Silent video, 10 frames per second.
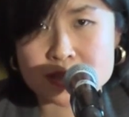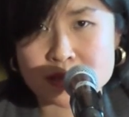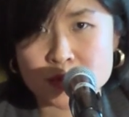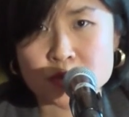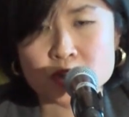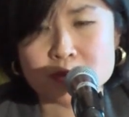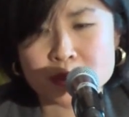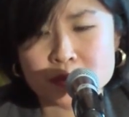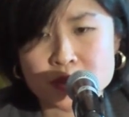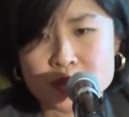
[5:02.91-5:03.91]
WTO
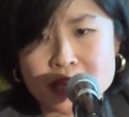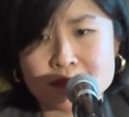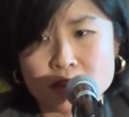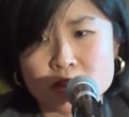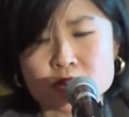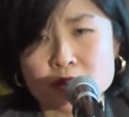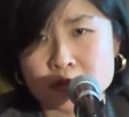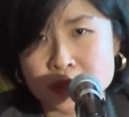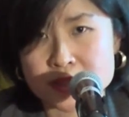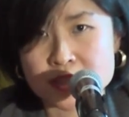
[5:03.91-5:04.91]
members have also
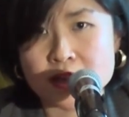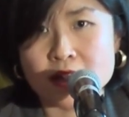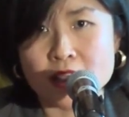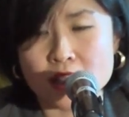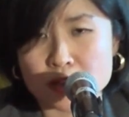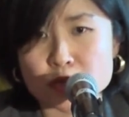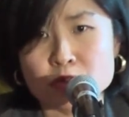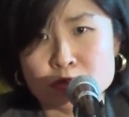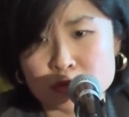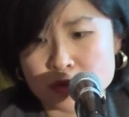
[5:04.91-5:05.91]
agreed on
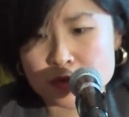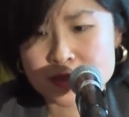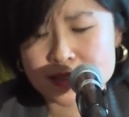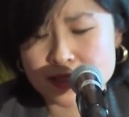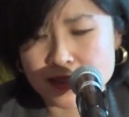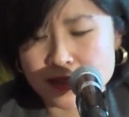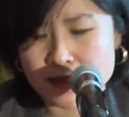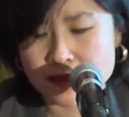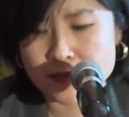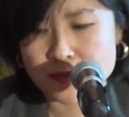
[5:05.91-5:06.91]
new rules,
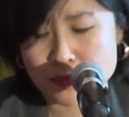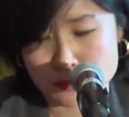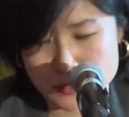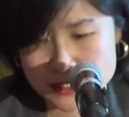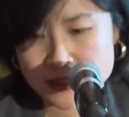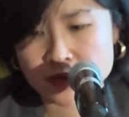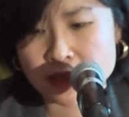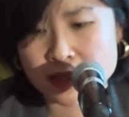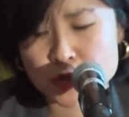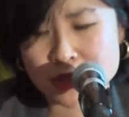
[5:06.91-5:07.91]

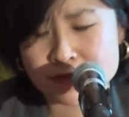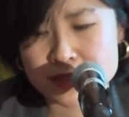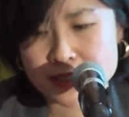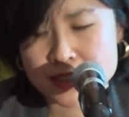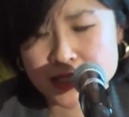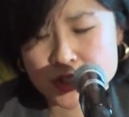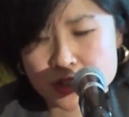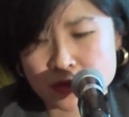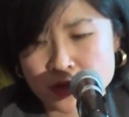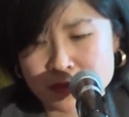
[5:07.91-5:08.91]
particularly trade
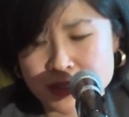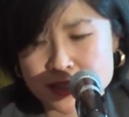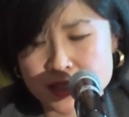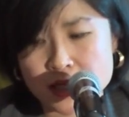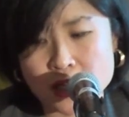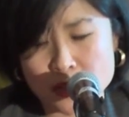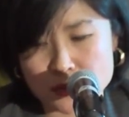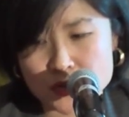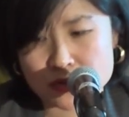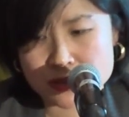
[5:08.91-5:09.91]
facilitation agreement,
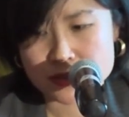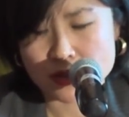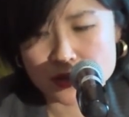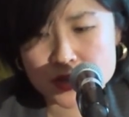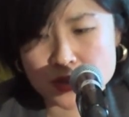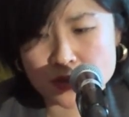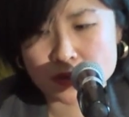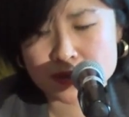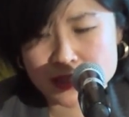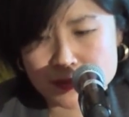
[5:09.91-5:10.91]
which is
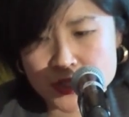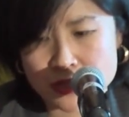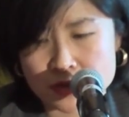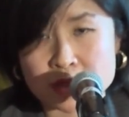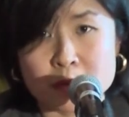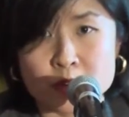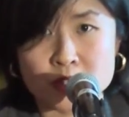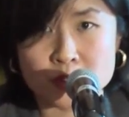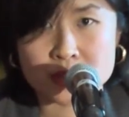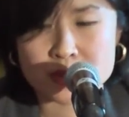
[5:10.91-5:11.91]
also subject to
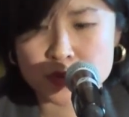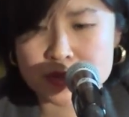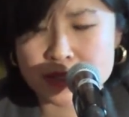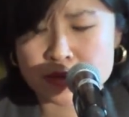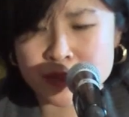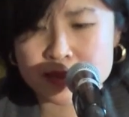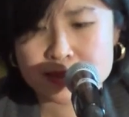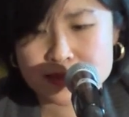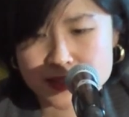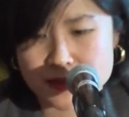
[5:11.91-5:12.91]
WTO dispute settlement
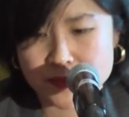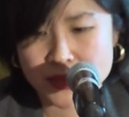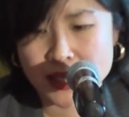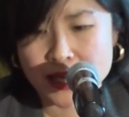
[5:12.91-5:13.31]
system.